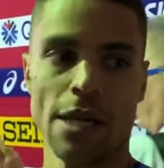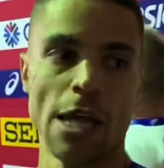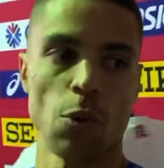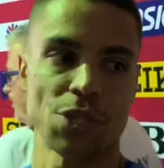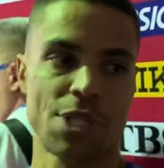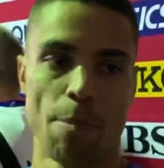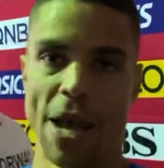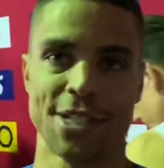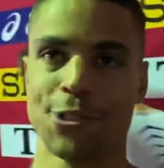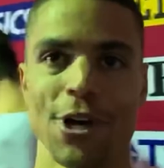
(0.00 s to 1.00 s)
it was the
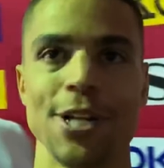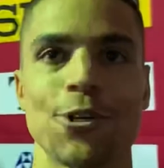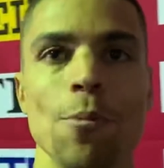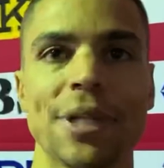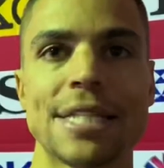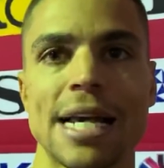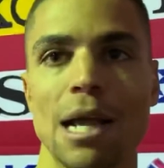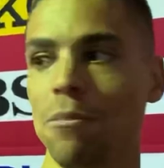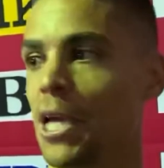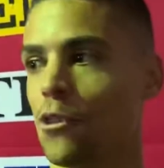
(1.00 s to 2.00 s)
best training group at the
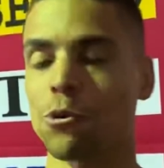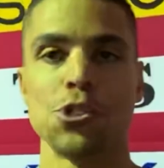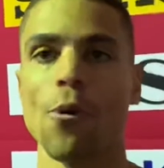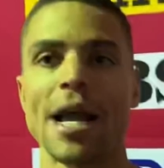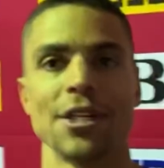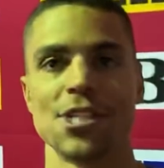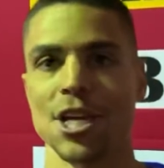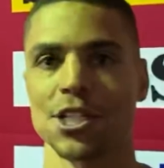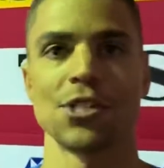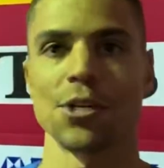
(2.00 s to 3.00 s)
time. There was no
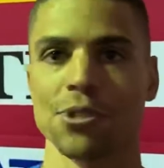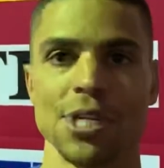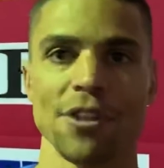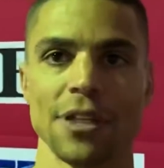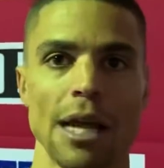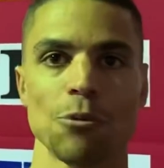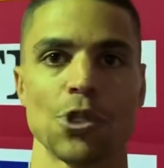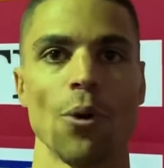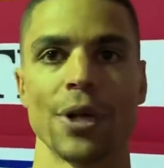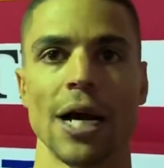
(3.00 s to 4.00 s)
accusations, there was nothing that was
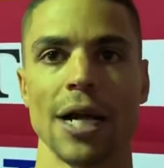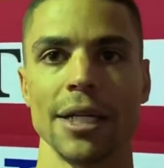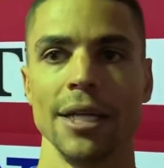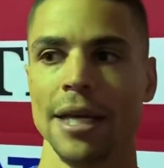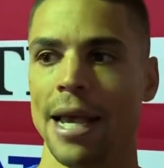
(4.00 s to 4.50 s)
going on.